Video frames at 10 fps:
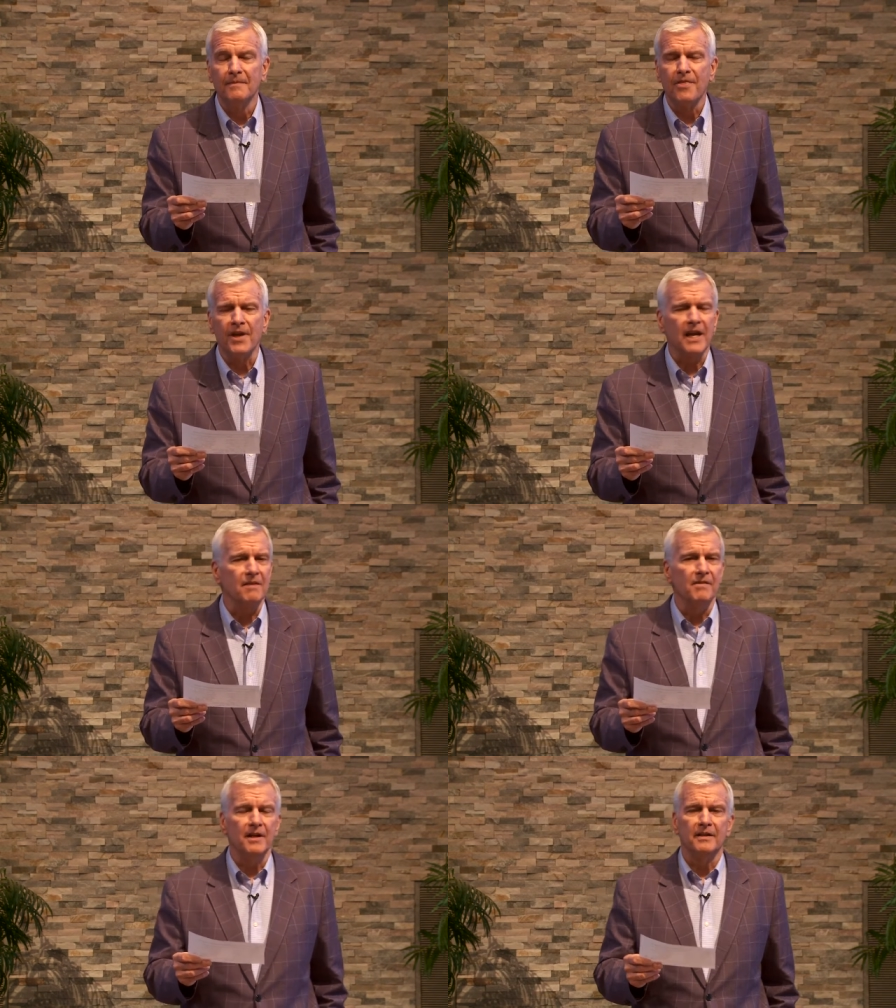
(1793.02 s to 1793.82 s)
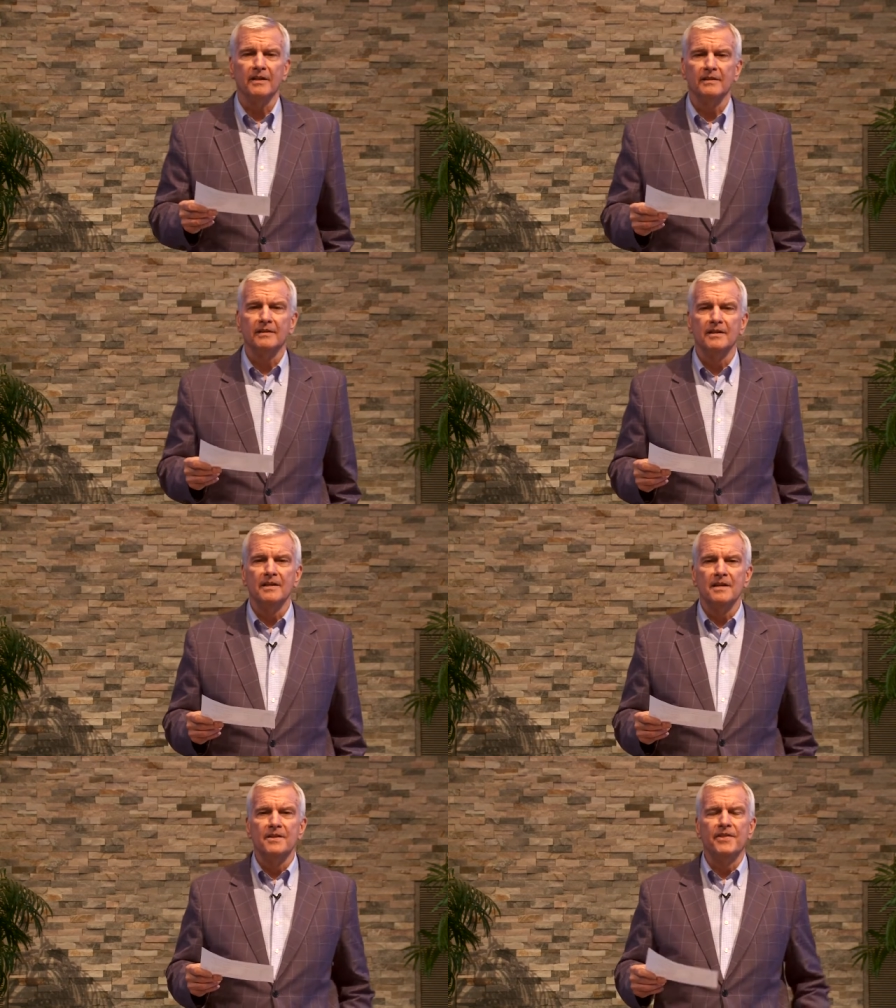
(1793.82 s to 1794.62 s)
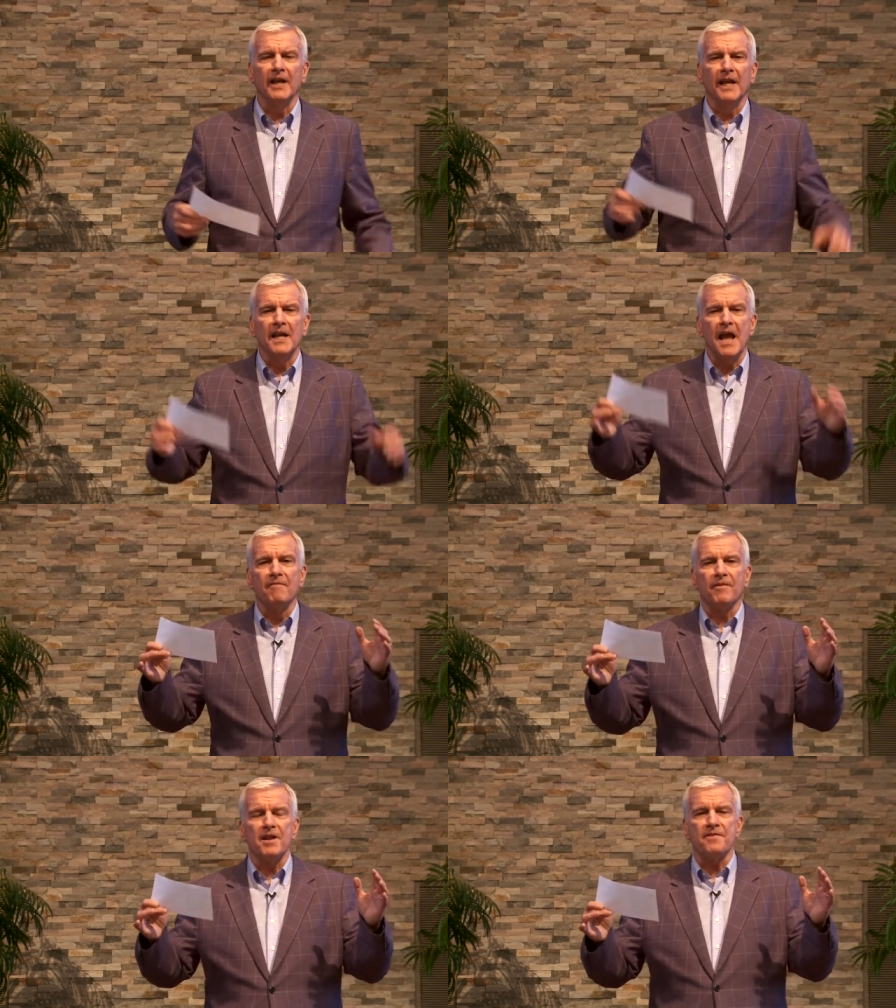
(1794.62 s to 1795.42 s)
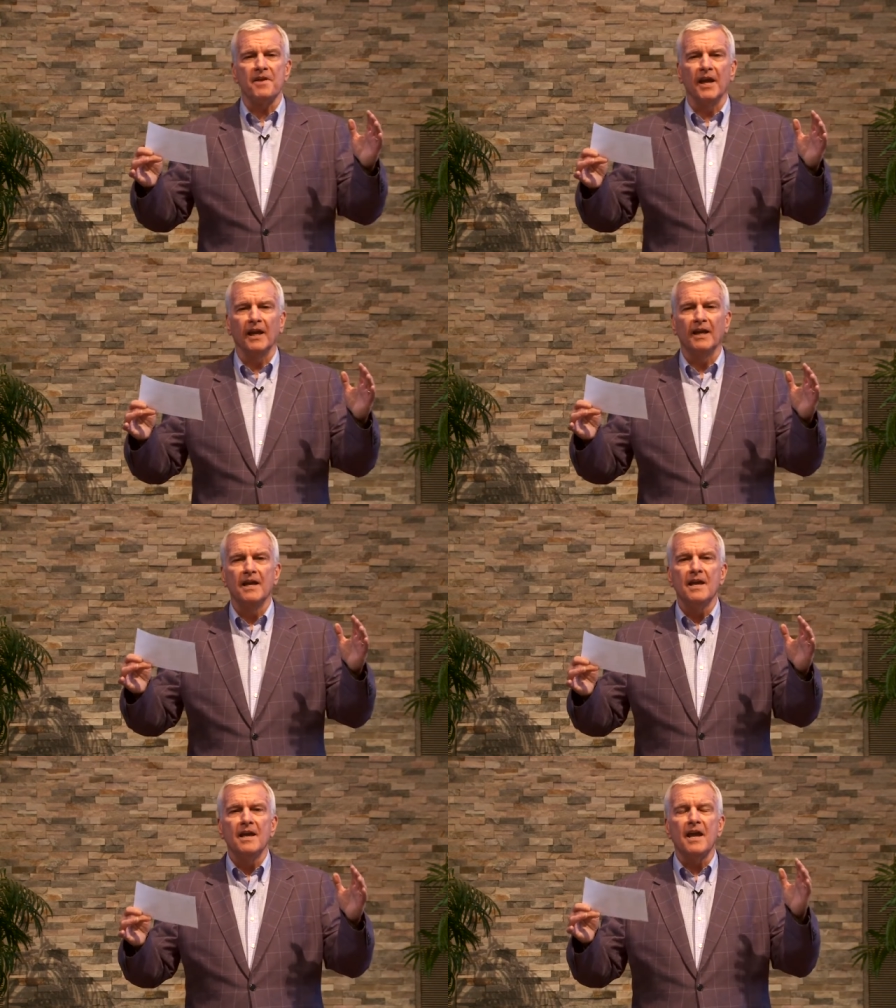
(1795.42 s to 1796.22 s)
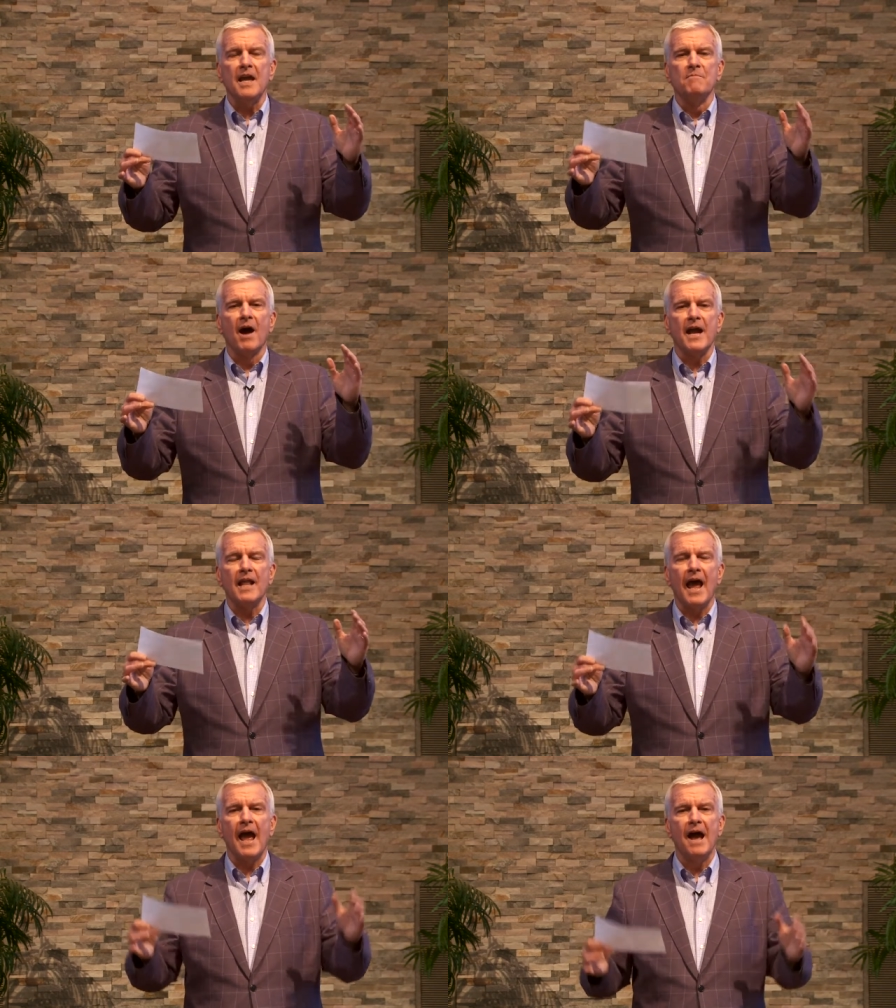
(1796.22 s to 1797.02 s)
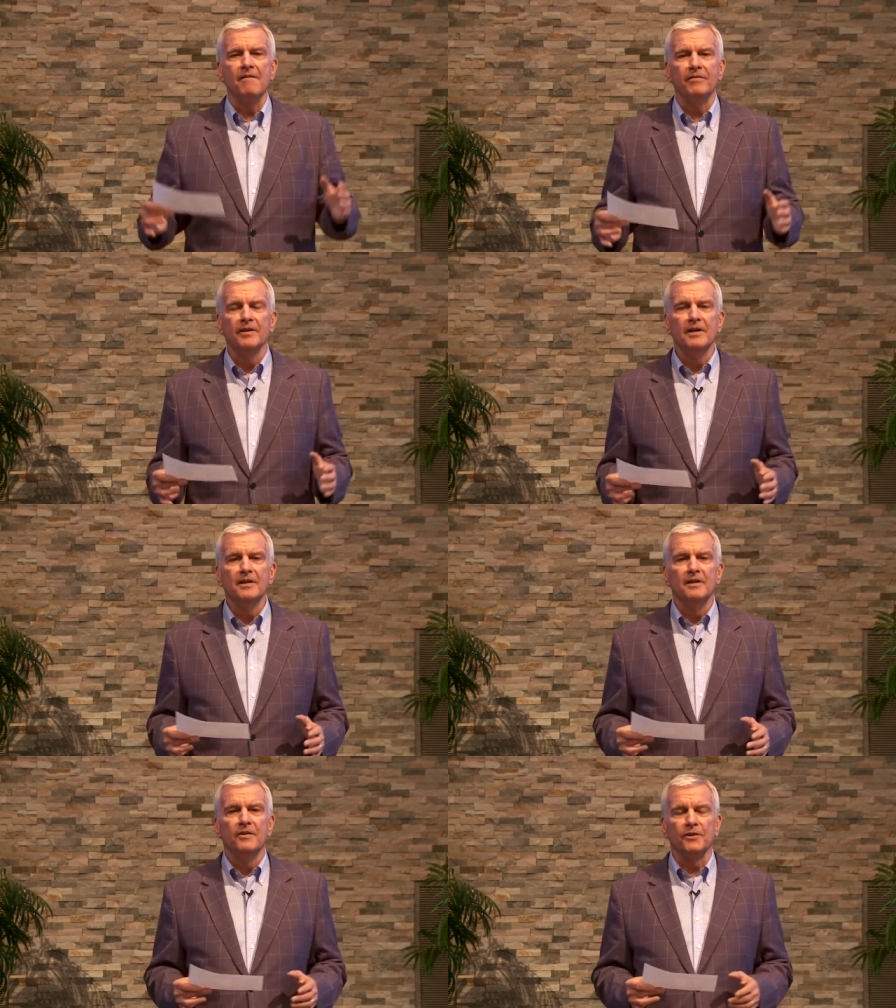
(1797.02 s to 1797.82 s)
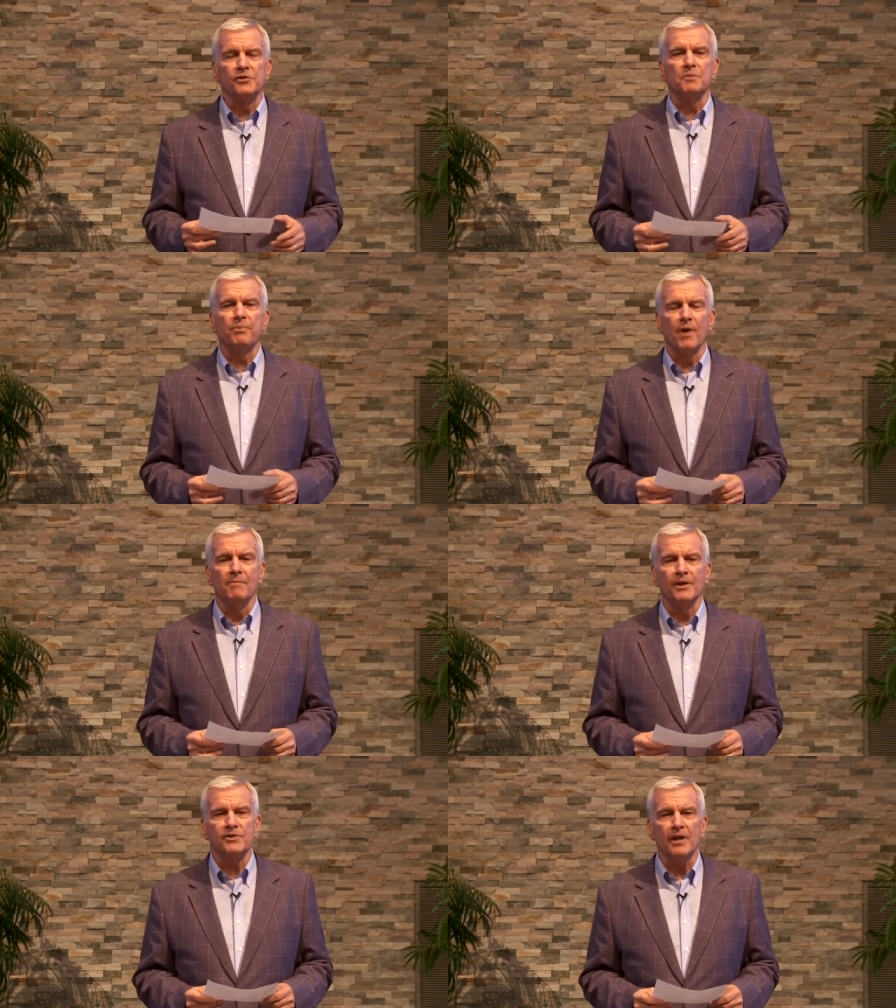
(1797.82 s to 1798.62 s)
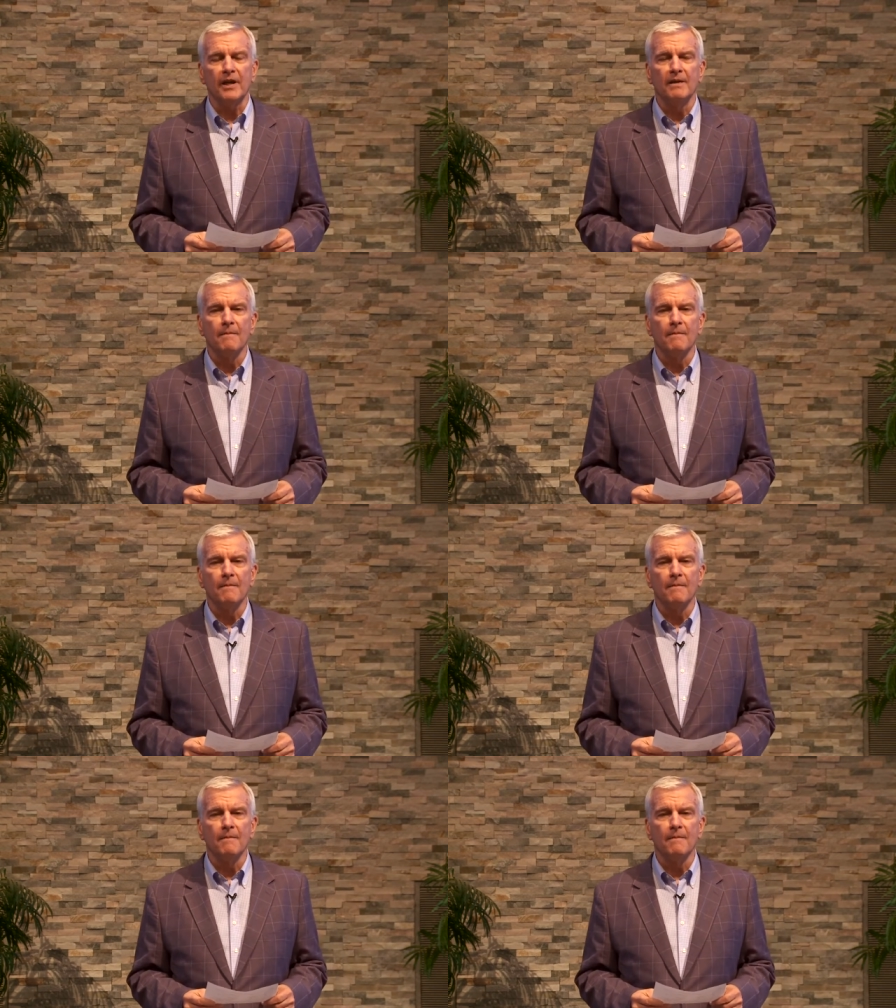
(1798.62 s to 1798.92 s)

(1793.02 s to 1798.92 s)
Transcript: Think of it that in everything he might have the supremacy.